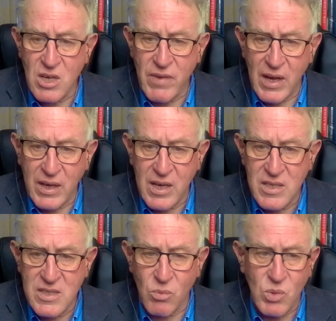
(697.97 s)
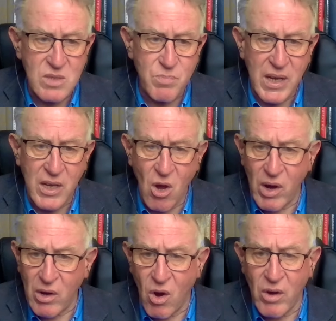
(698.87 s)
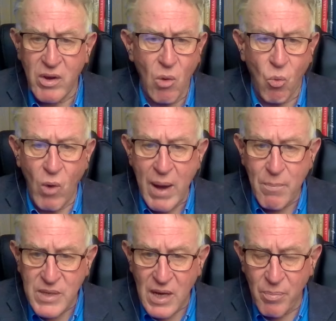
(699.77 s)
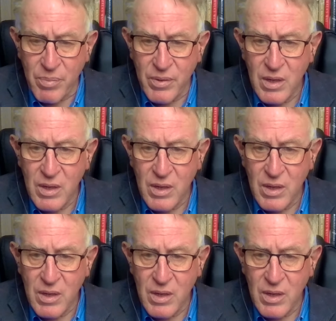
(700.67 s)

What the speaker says: of our kids that has been going on ramped up.